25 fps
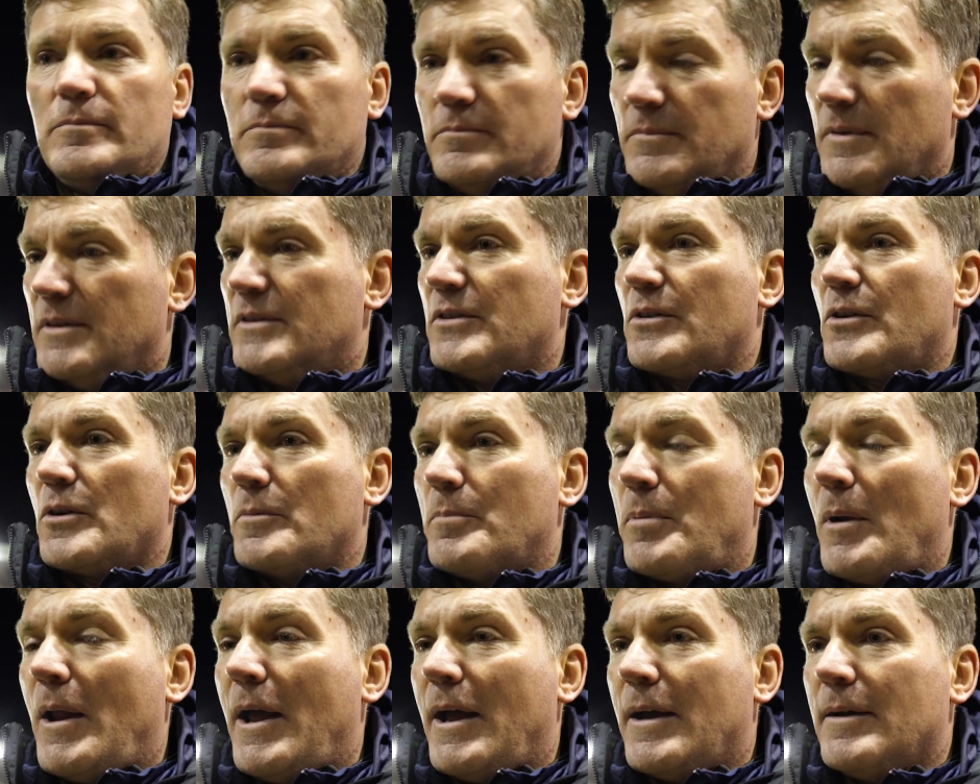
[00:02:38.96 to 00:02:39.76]
He's a
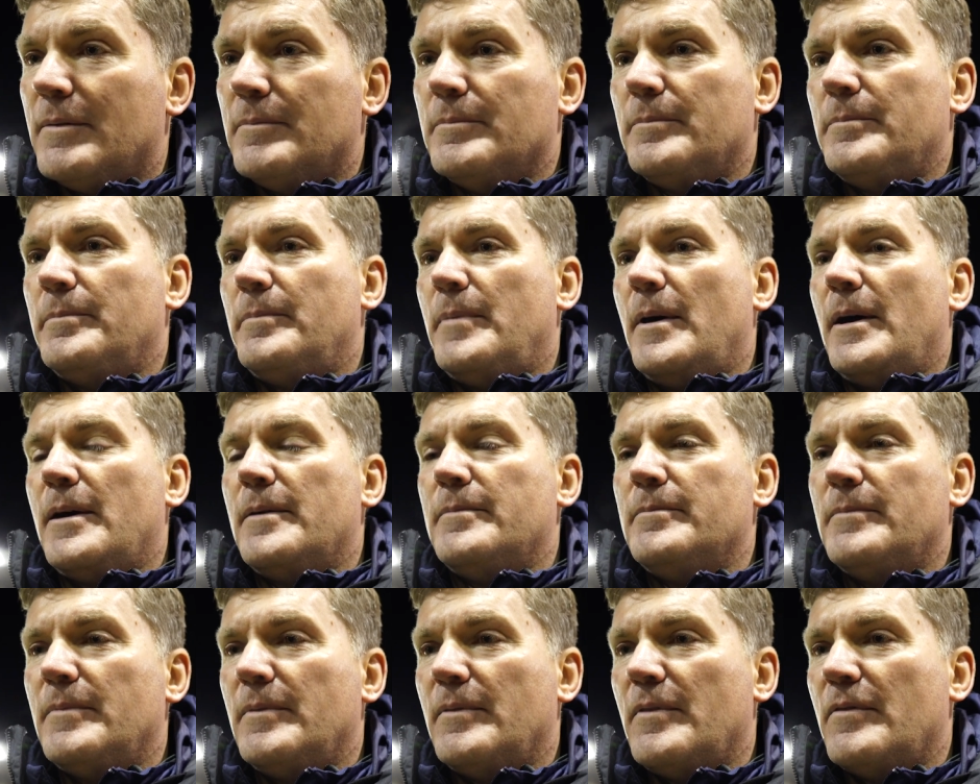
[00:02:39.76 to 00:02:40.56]
good player,
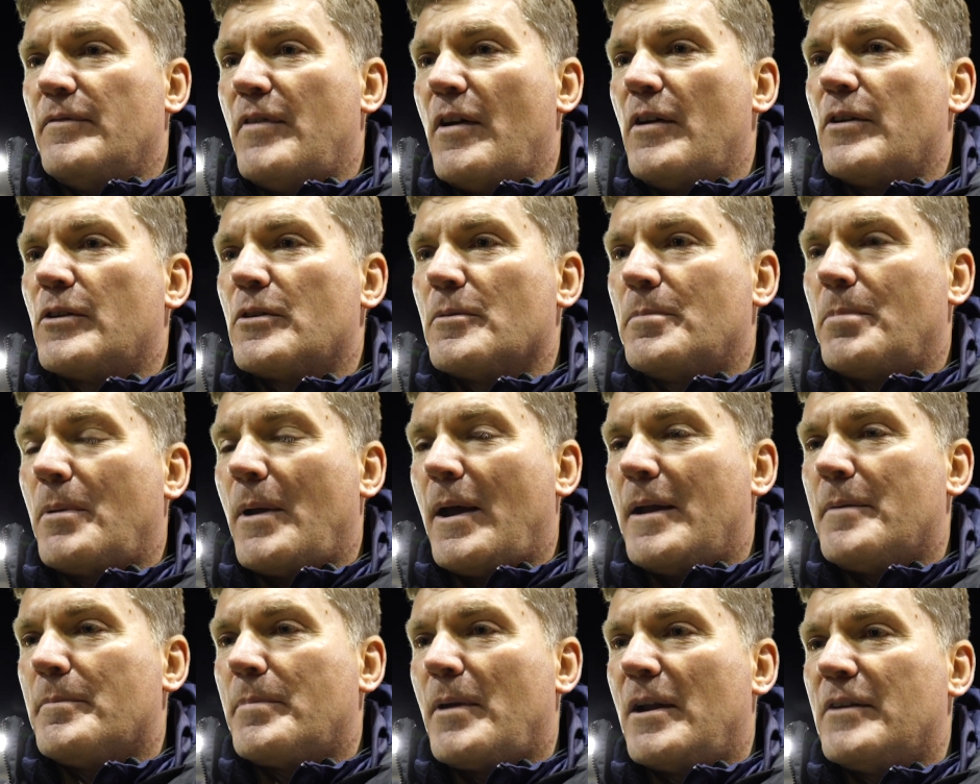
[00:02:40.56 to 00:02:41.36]
a very good
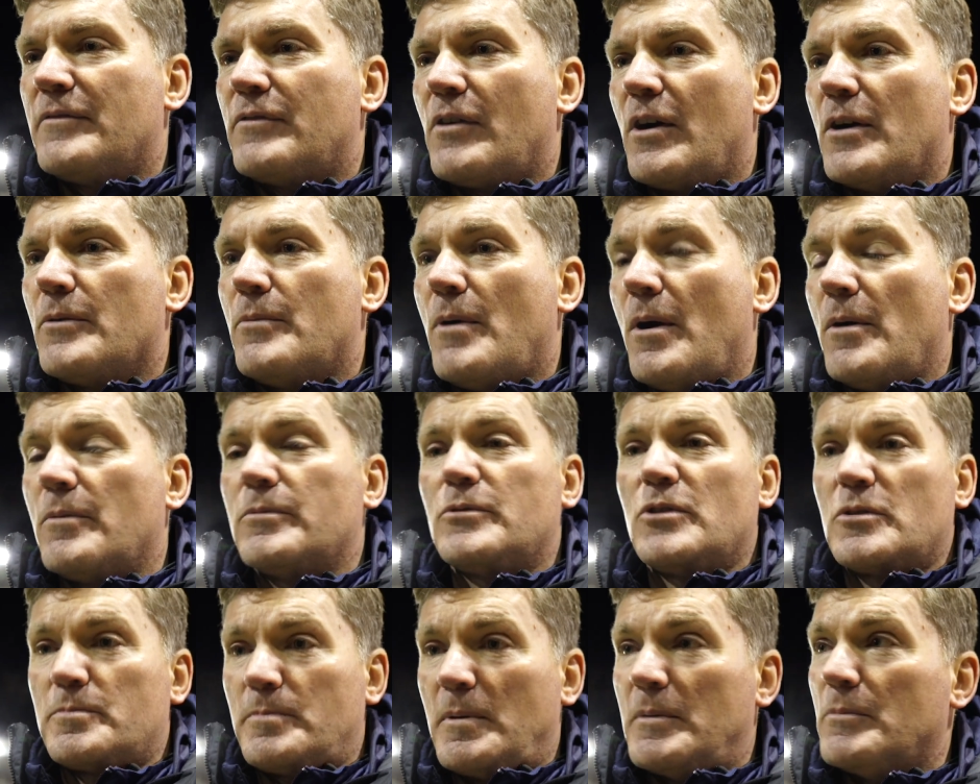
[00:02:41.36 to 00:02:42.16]
player, and played very
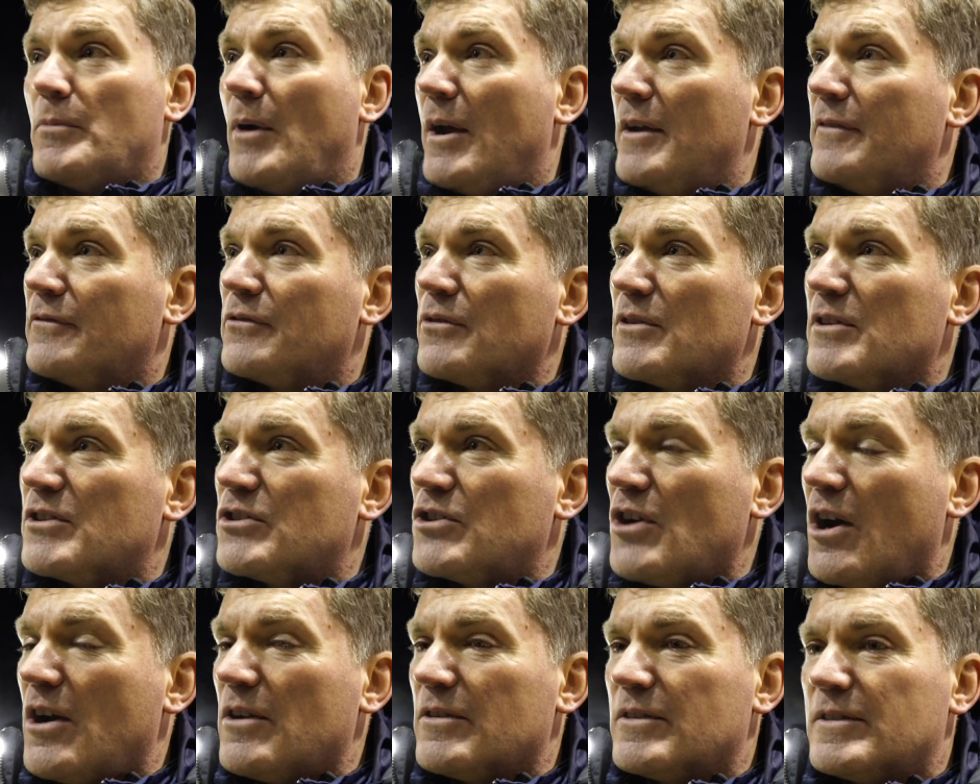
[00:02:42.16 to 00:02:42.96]
well. Just been waiting for his
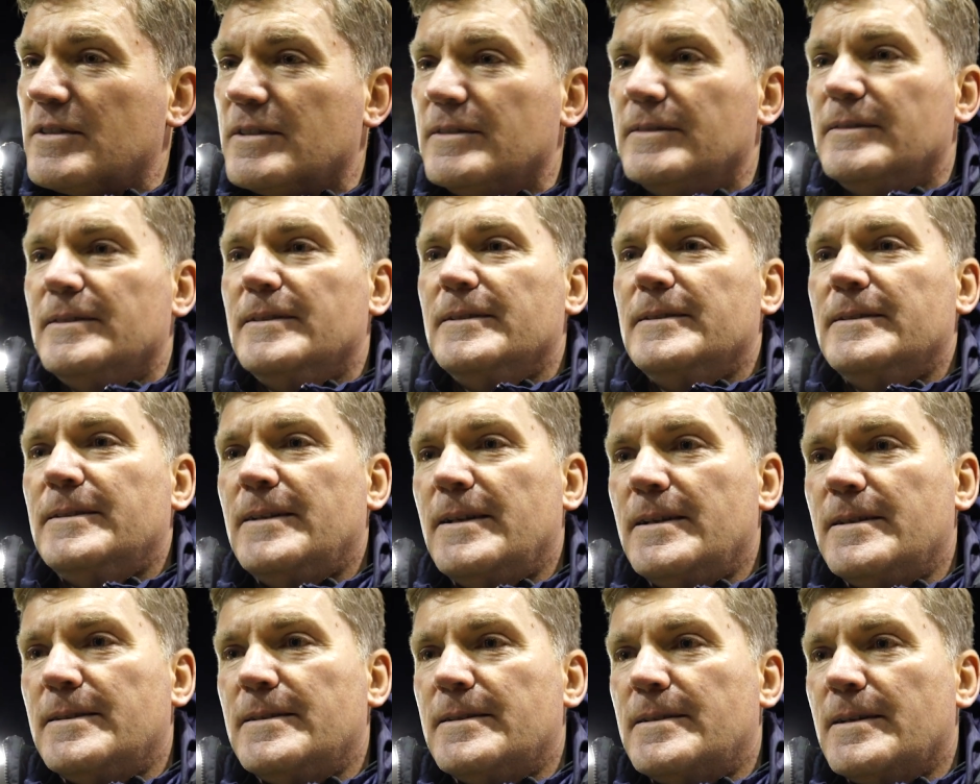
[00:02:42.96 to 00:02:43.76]
chance,
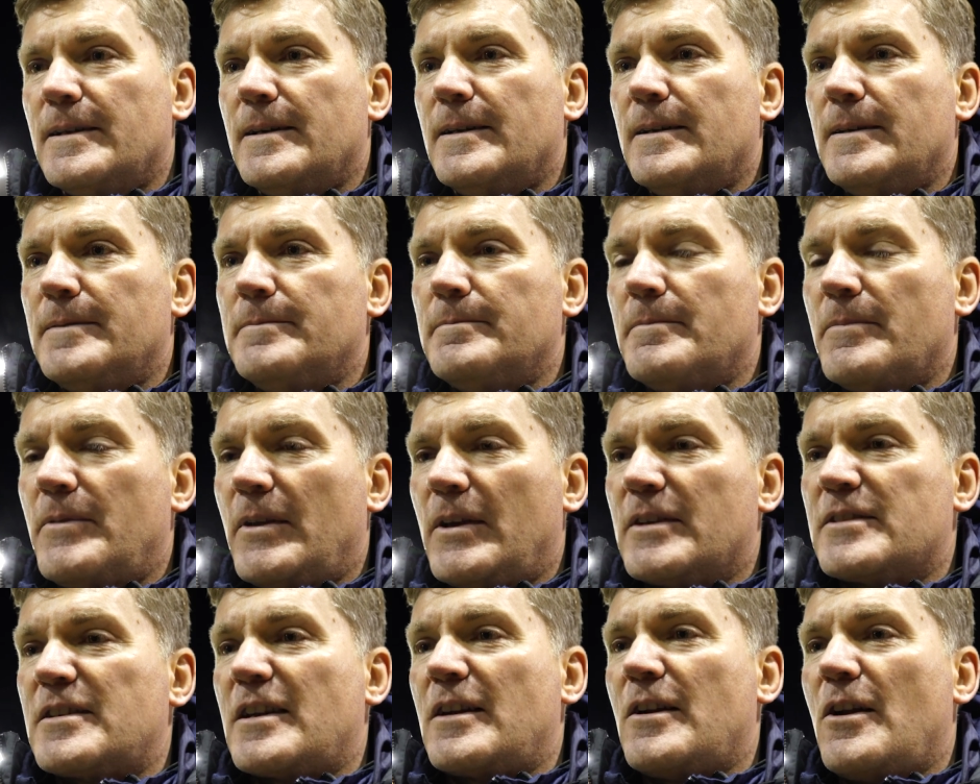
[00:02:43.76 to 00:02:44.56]
and I
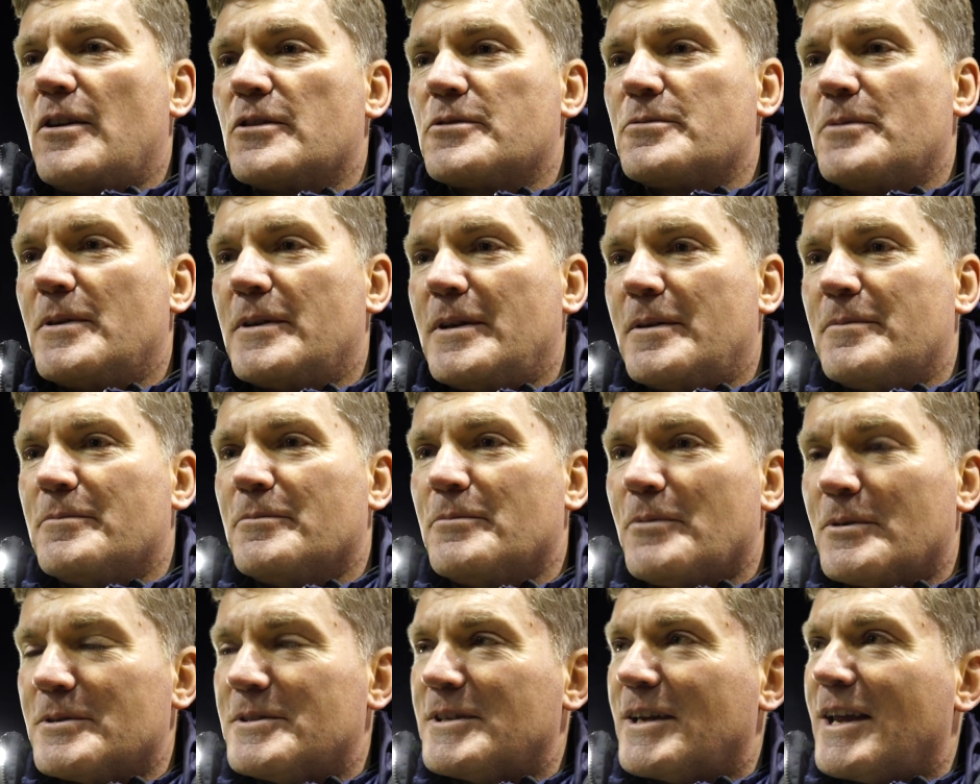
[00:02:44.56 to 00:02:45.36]
think I said last week
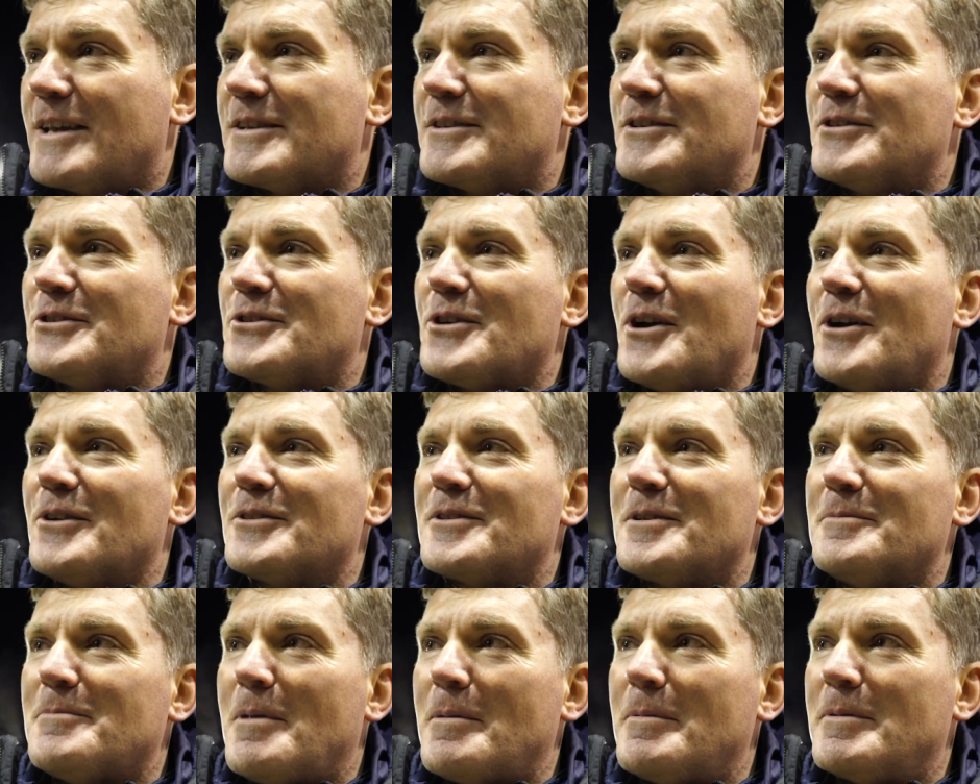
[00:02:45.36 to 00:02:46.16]
that once he gets his
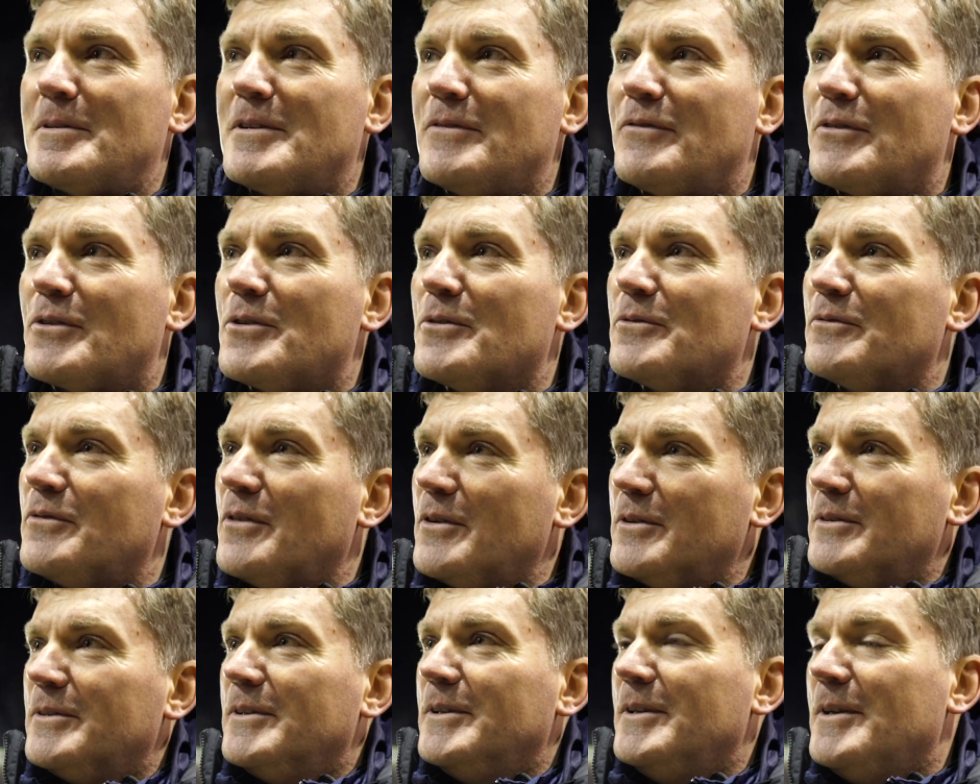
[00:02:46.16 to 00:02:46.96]
chance, it might be difficult
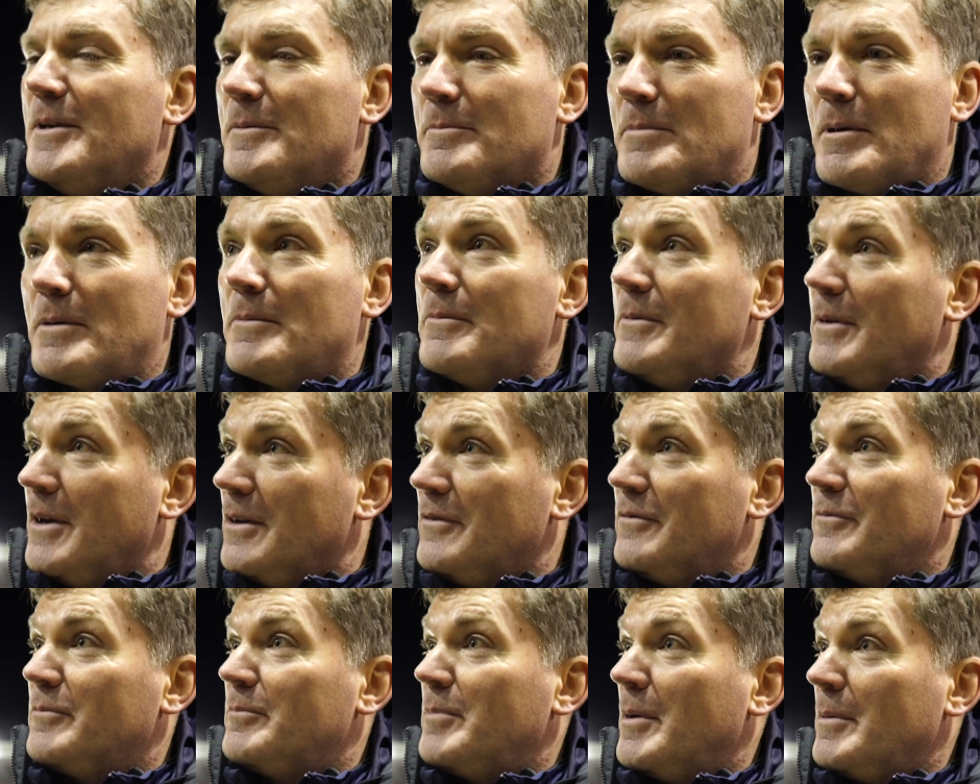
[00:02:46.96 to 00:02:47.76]
for, you
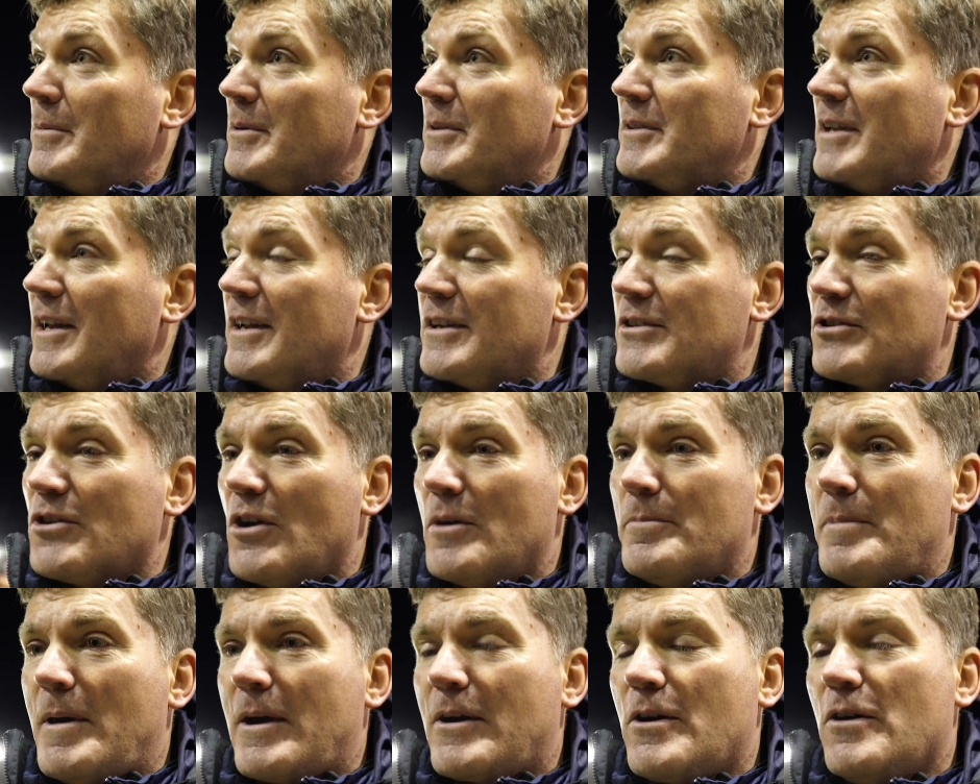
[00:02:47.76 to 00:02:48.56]
know, for people to take the
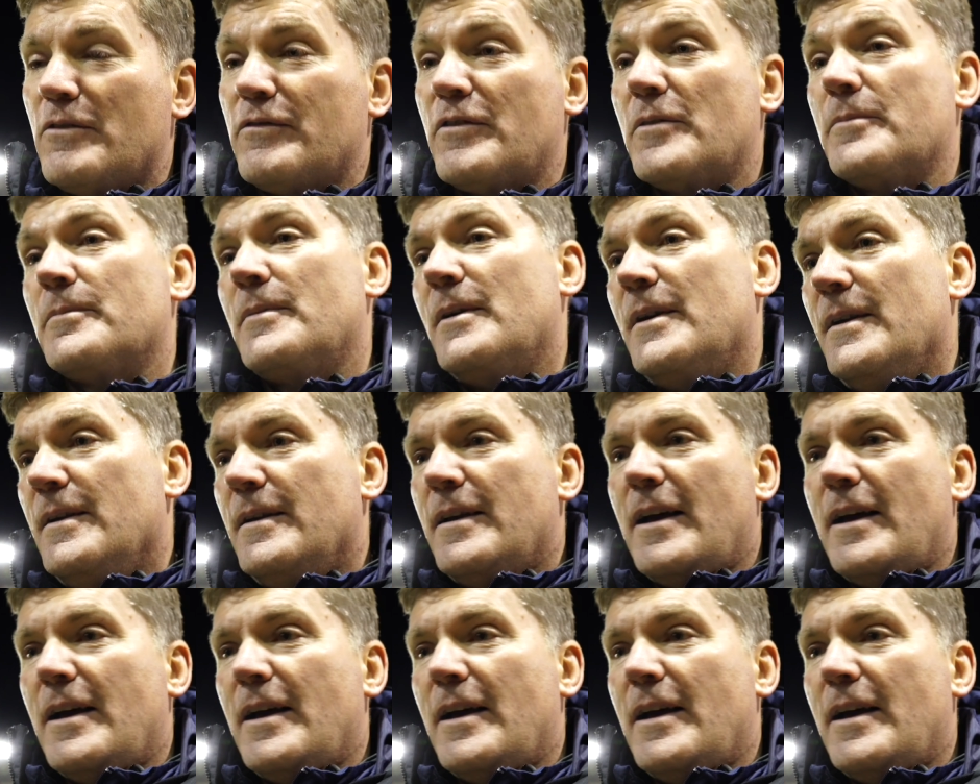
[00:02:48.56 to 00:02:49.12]
shirt back off him.